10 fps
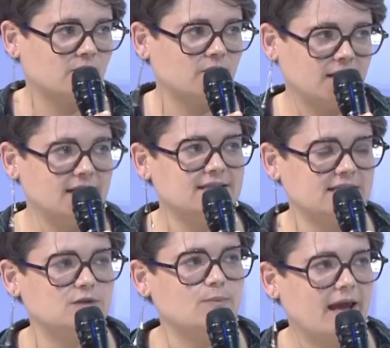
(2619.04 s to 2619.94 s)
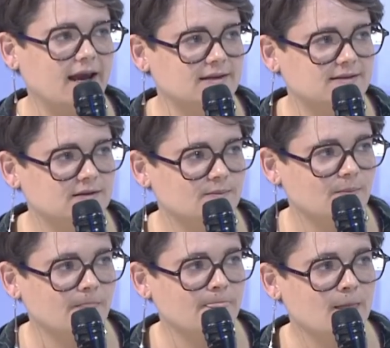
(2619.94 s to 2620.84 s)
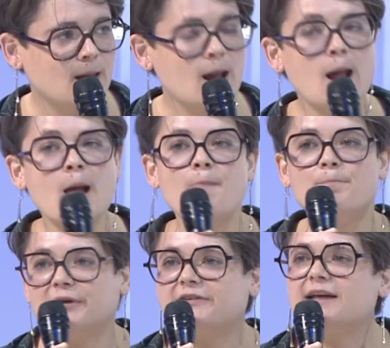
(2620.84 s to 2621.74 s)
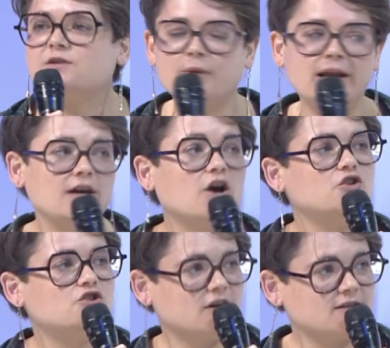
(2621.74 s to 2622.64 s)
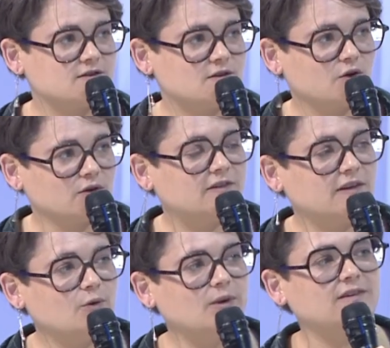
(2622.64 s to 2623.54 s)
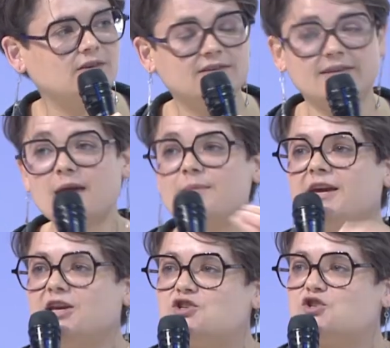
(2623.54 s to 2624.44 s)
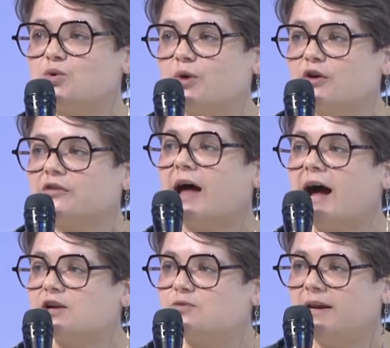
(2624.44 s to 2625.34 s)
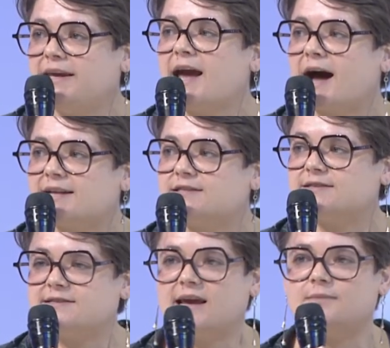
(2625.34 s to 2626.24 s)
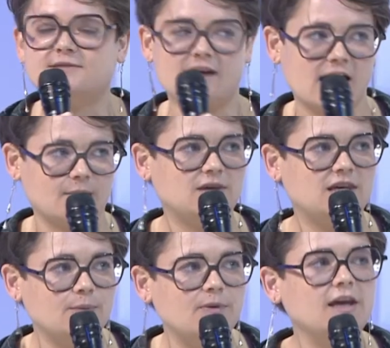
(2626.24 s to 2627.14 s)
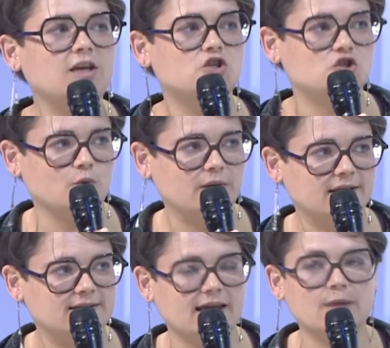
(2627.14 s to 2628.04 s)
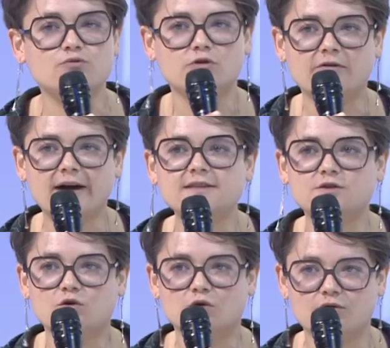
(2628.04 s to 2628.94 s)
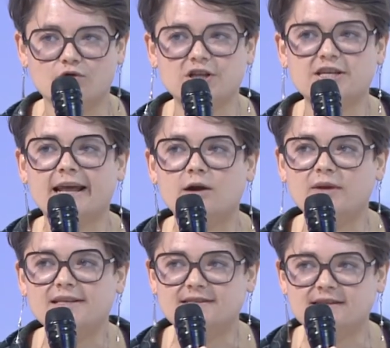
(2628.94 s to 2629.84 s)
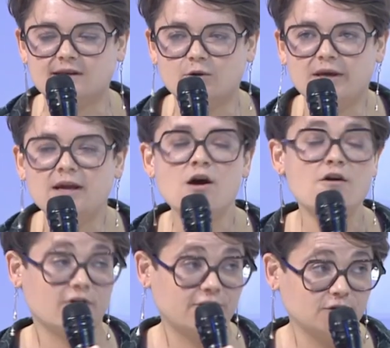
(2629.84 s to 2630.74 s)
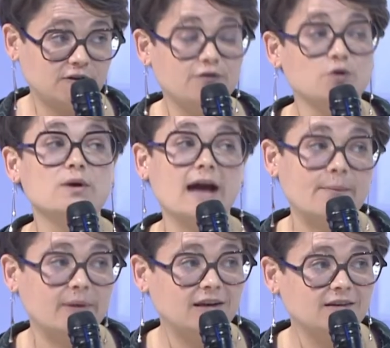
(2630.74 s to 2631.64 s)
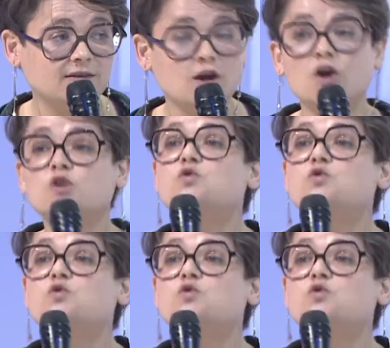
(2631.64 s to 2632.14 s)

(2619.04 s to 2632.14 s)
in this place. But that's really unjust, considering the same insurers actually at the same time keep insuring and provide the coverage that are necessary for fossil fuel companies to